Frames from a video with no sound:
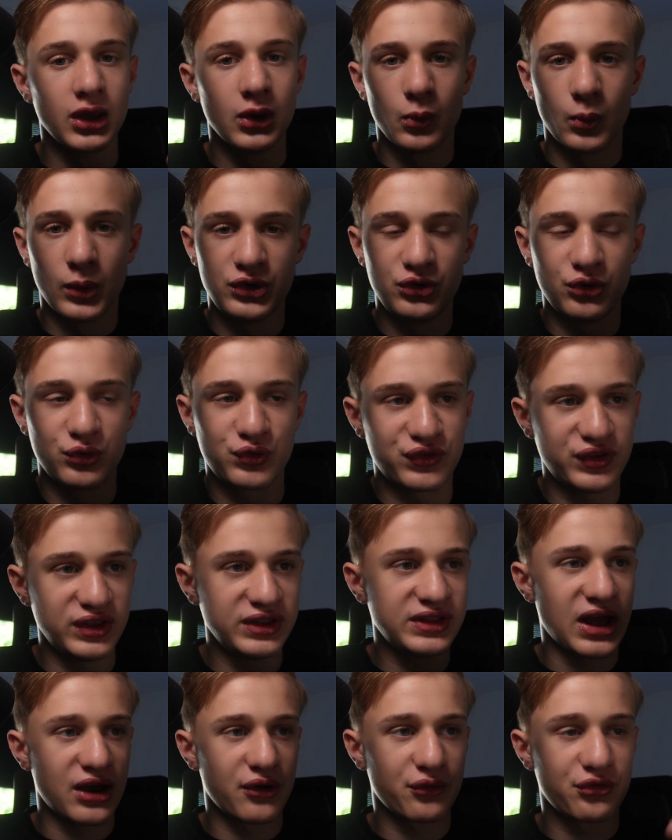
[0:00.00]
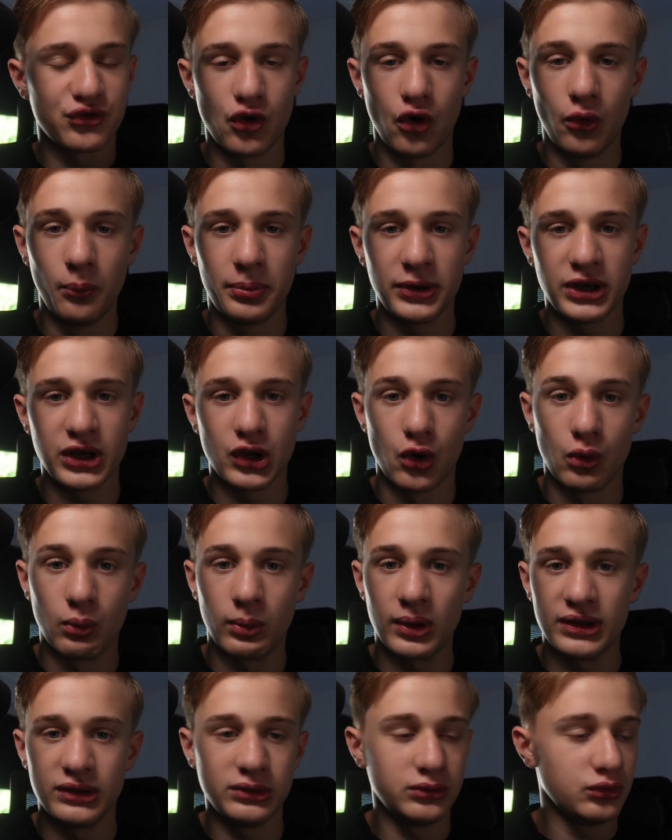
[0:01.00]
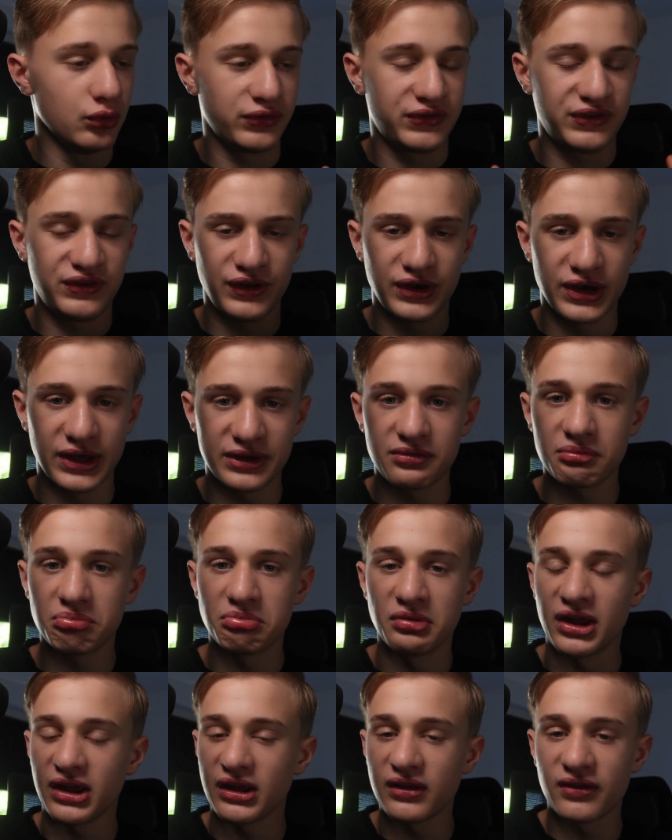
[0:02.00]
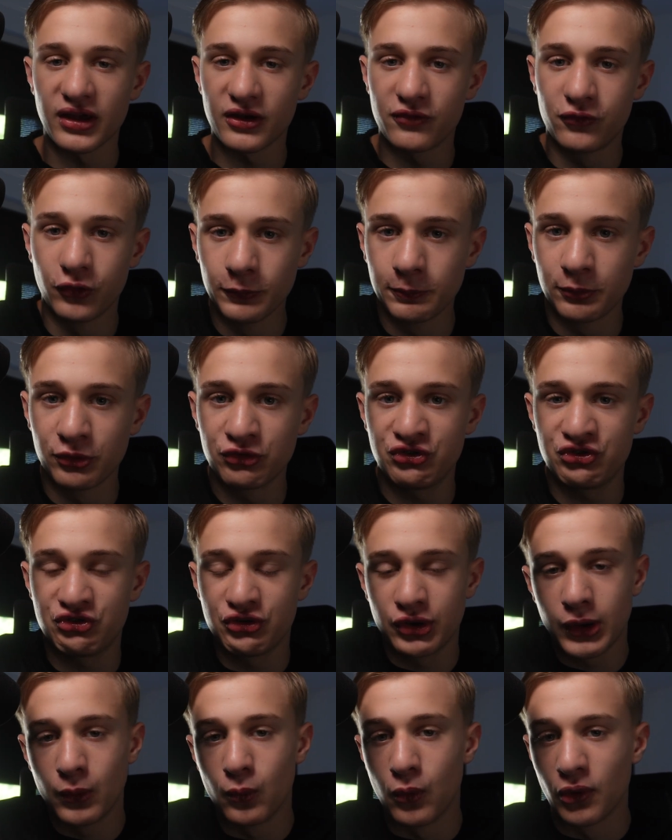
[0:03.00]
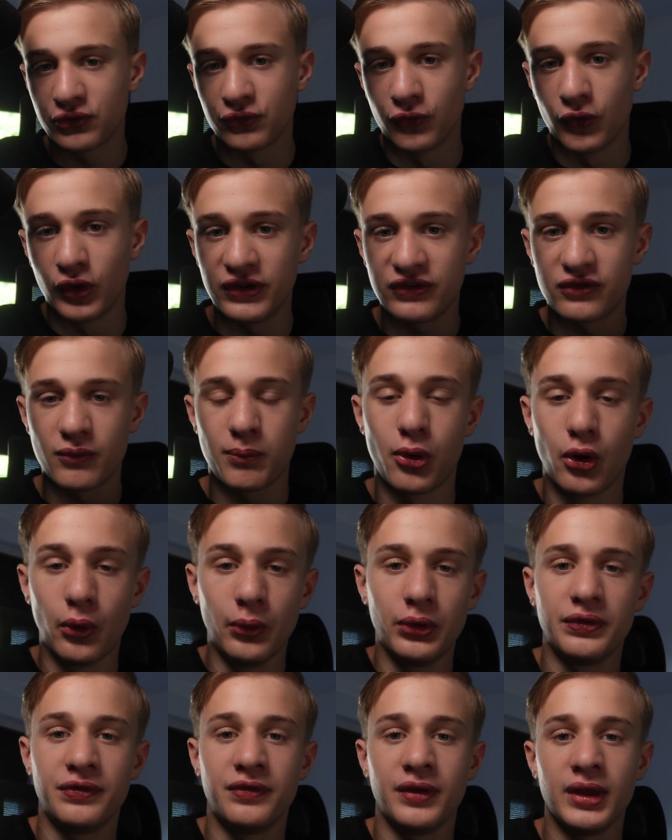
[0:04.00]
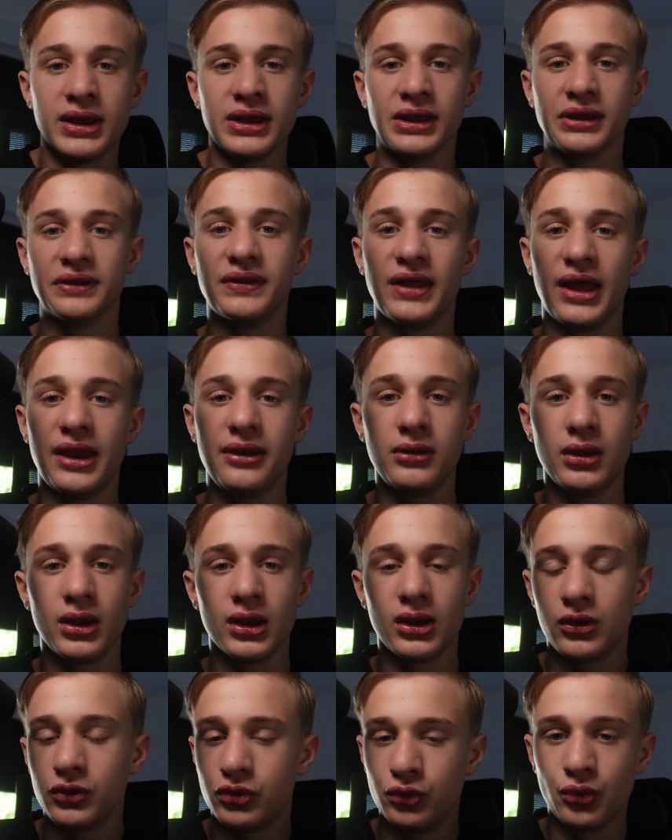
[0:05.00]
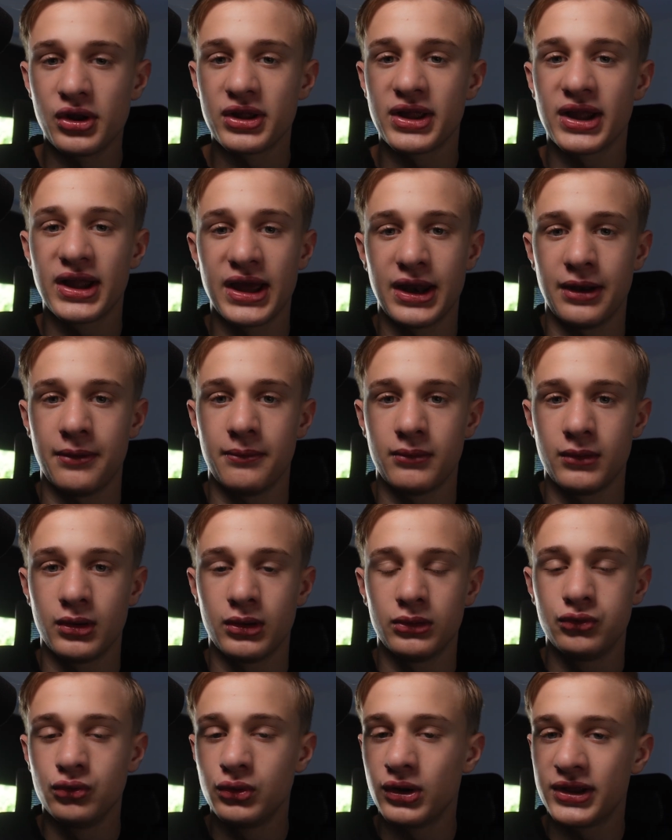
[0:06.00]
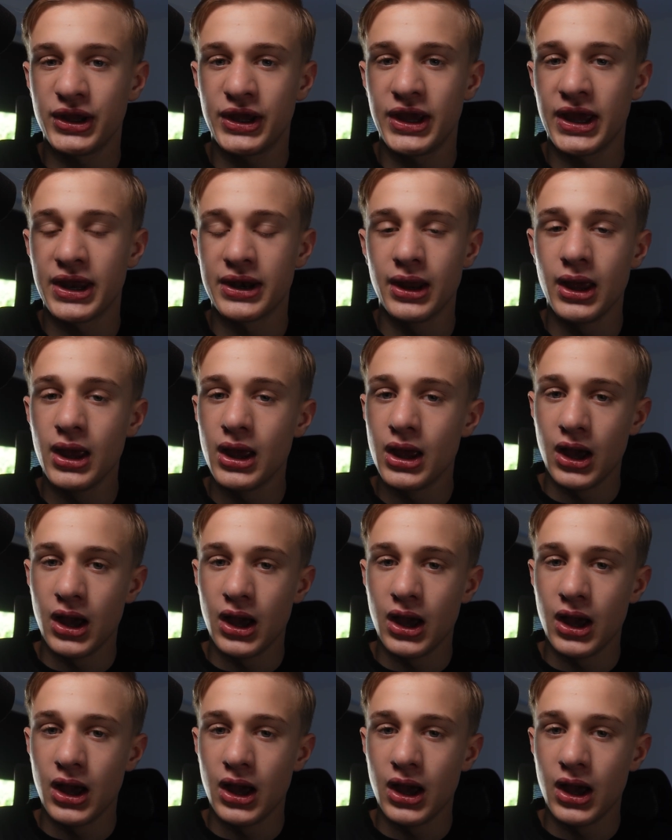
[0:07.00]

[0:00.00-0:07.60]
When you see there's an opening, or when you see that the inside foot positioning works for his opponent, then do that again. Do that again.